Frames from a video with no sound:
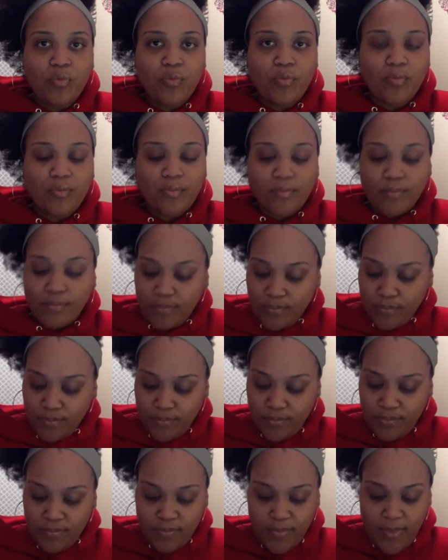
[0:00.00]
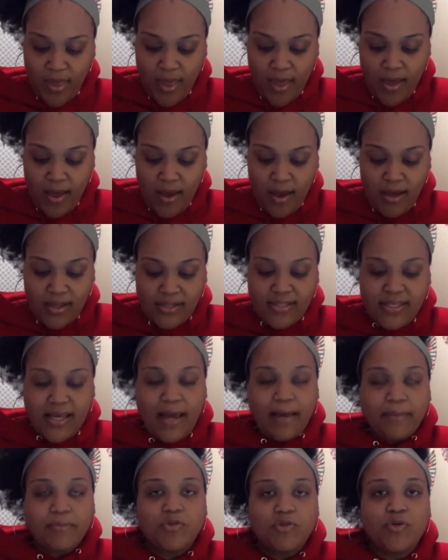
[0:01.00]
A
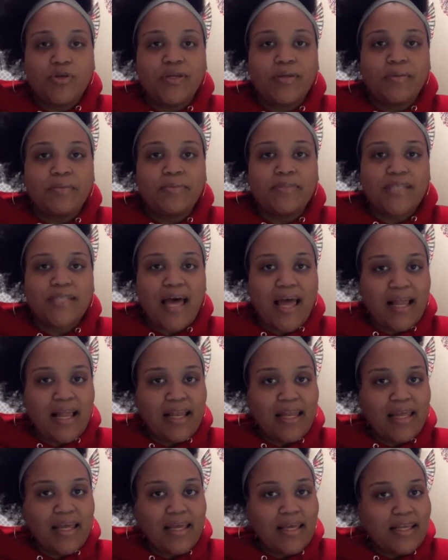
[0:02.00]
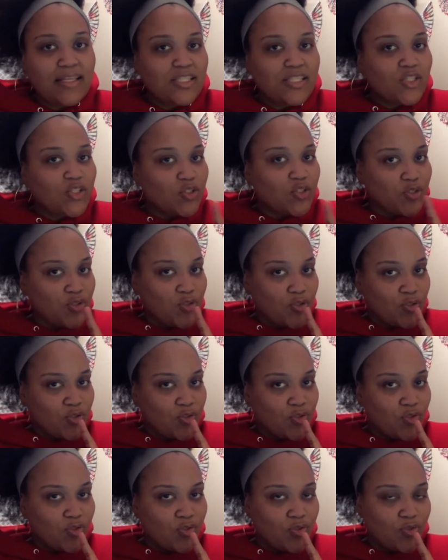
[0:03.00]
time to keep
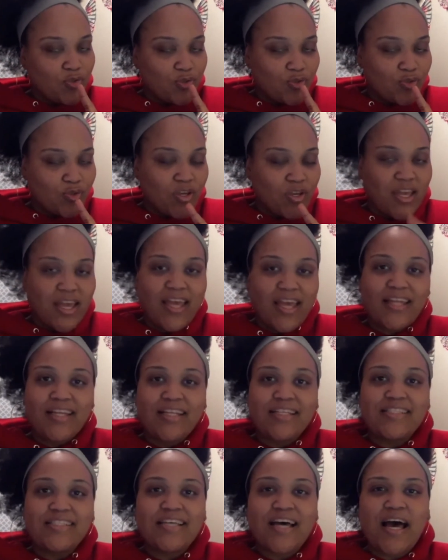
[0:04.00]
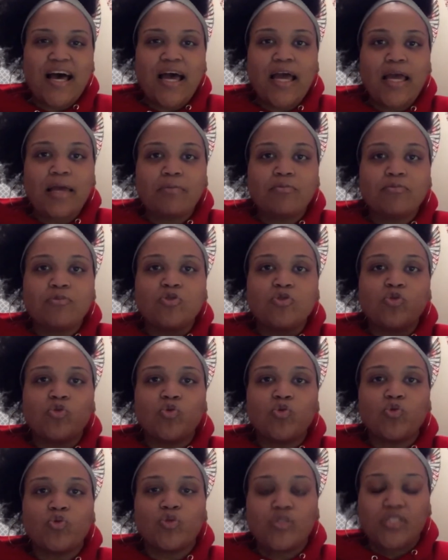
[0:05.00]
silence and a time
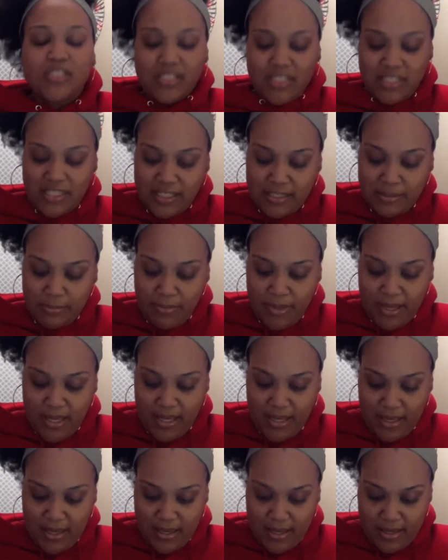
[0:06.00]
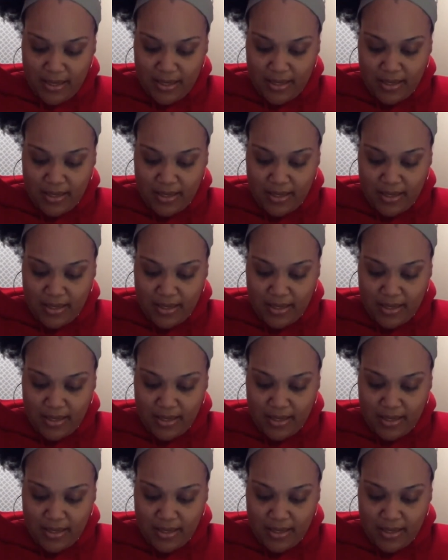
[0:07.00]
to speak.